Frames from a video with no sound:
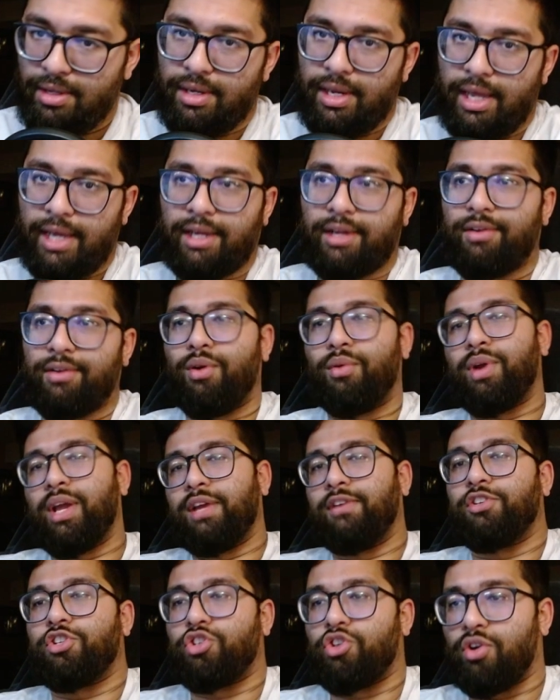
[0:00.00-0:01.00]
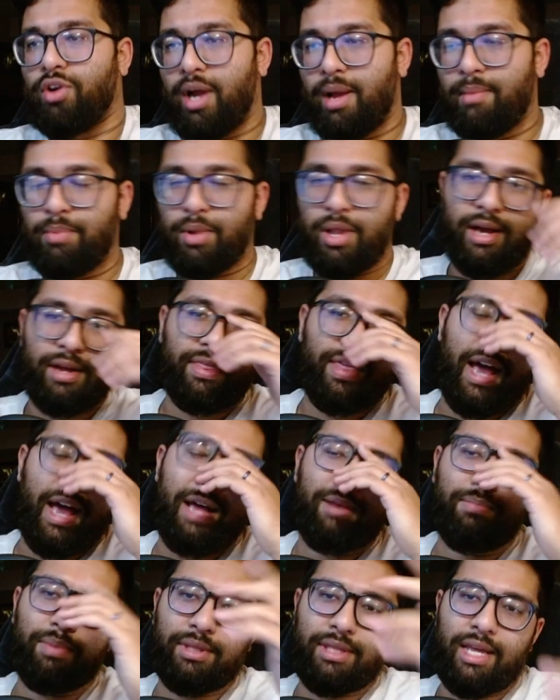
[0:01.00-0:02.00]
Like, okay, sure, I block
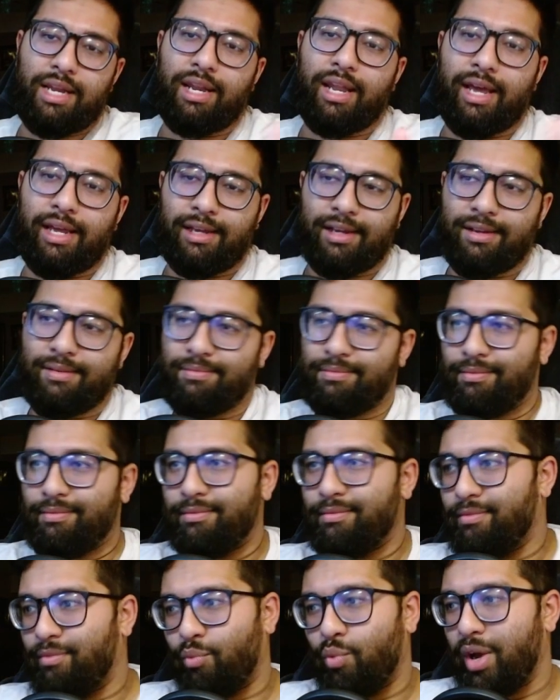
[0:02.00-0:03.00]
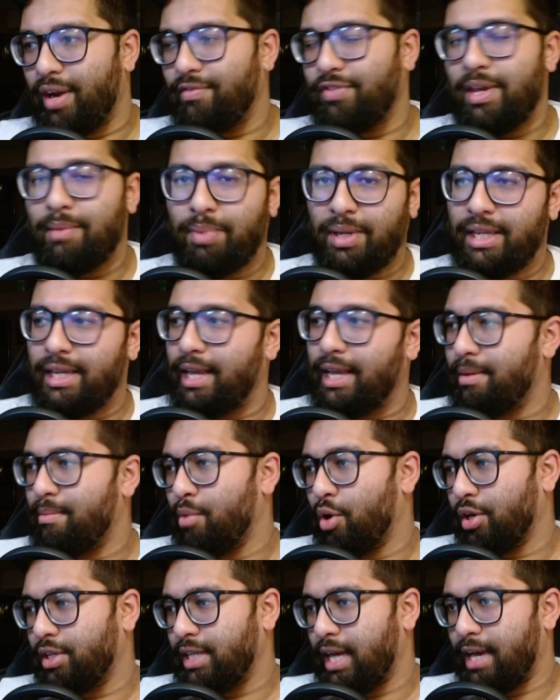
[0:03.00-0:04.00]
that, but then, like, what if they play like a
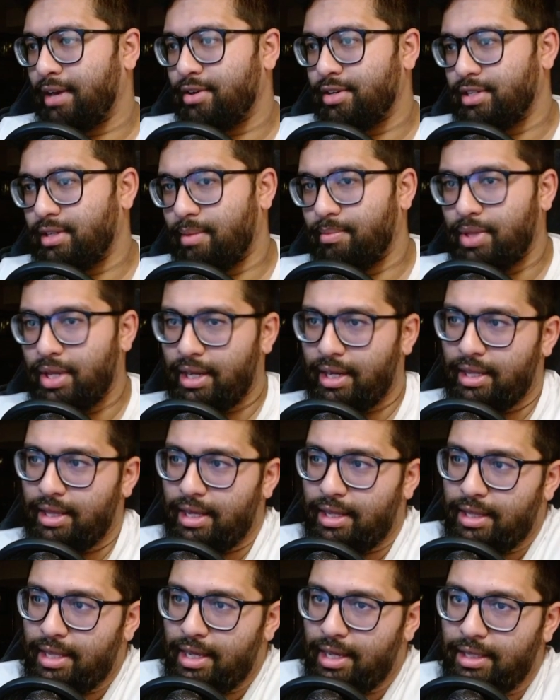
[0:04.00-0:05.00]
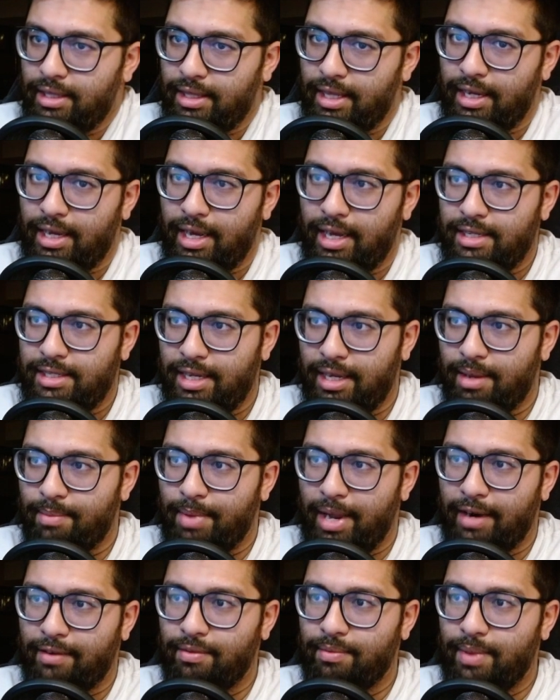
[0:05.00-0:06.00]
Murktide or something, and then they they kind of take it
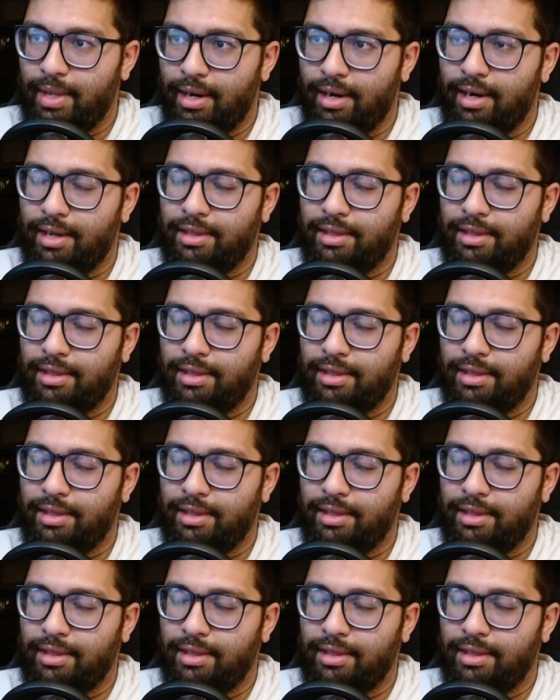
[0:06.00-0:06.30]
back from there?